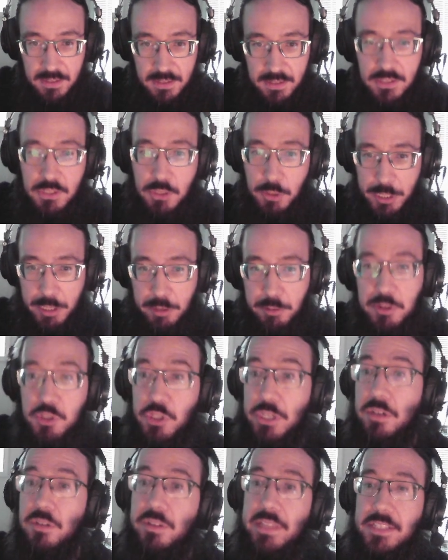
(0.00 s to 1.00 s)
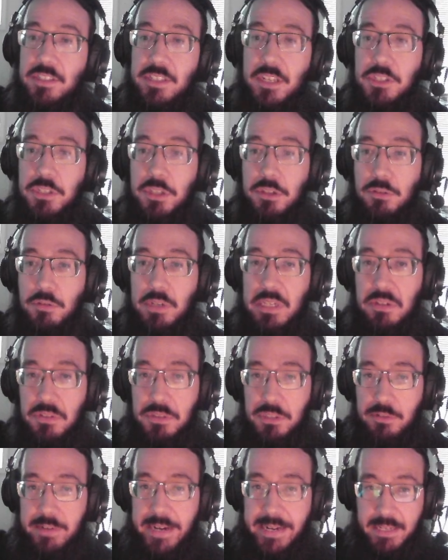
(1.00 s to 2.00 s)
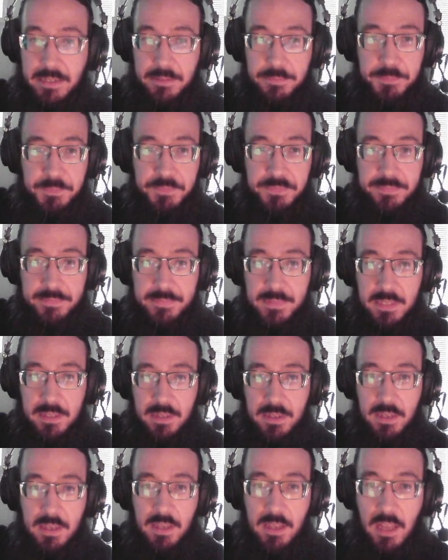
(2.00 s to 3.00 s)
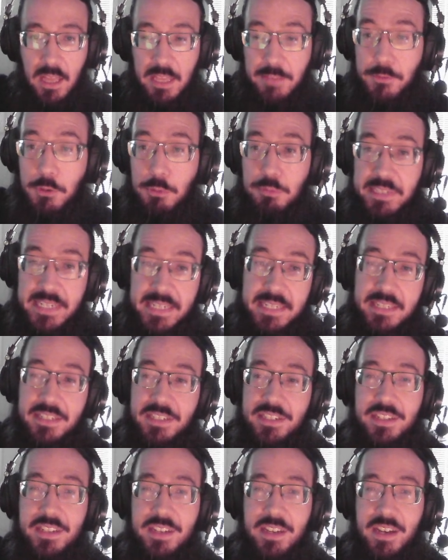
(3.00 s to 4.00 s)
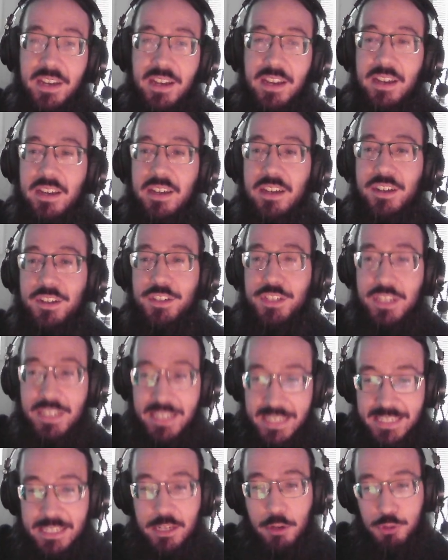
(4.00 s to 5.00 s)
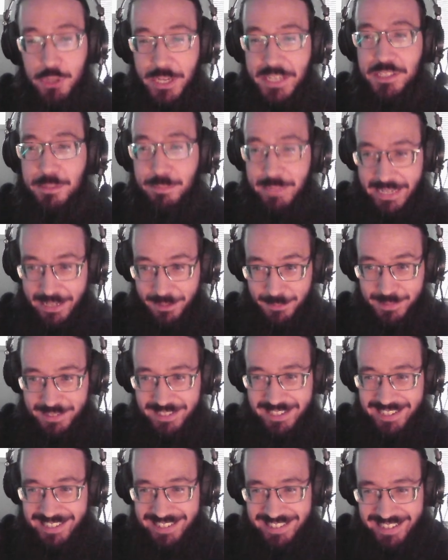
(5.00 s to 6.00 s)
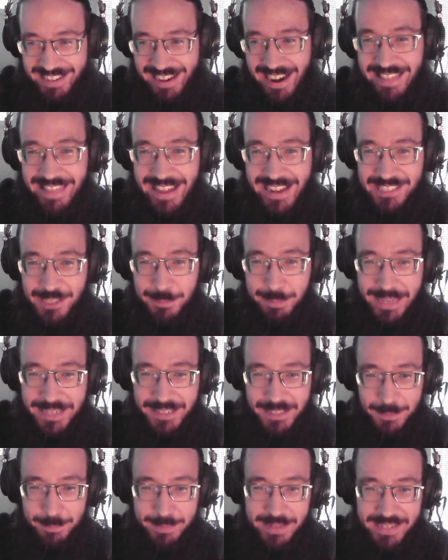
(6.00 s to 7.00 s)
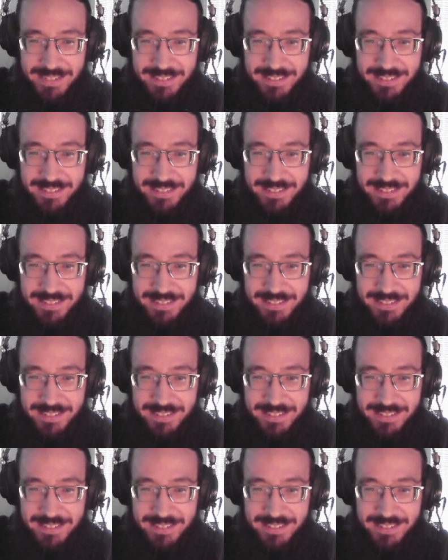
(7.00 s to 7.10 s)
you'll hear the jingle that says that you killed the dragon. If you didn't, you need to go chase him down. And that's a pain in the butt.